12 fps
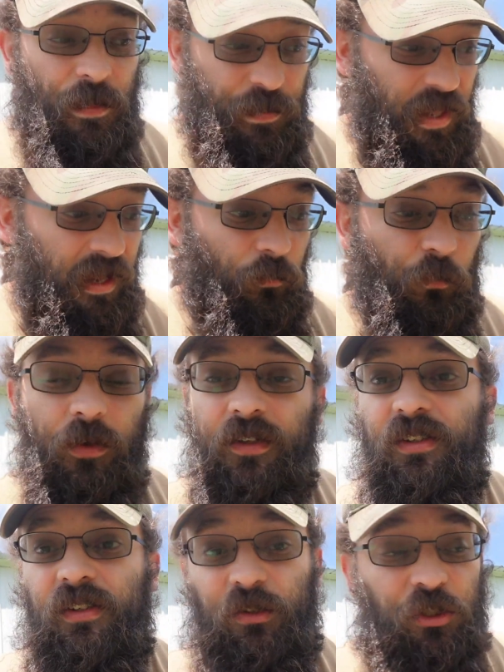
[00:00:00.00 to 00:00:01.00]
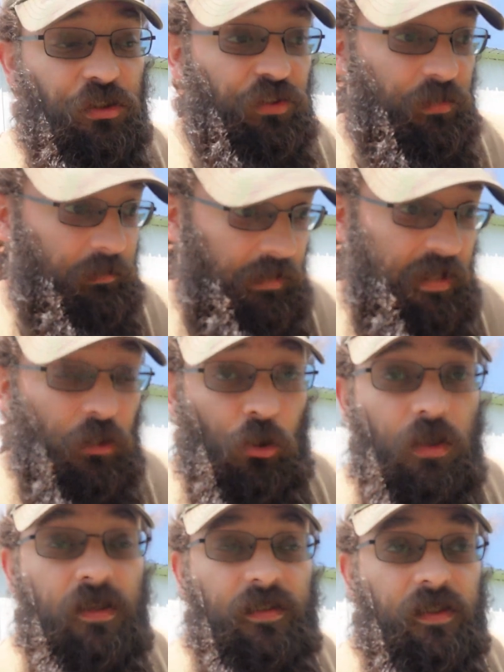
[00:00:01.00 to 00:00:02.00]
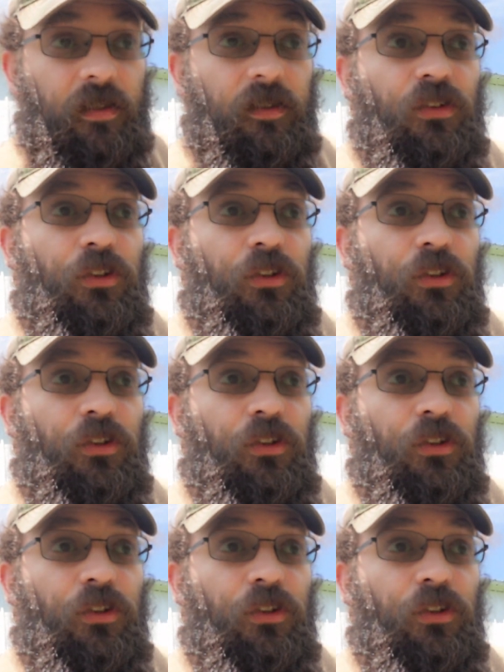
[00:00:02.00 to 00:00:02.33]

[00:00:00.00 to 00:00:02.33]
that risk just increases.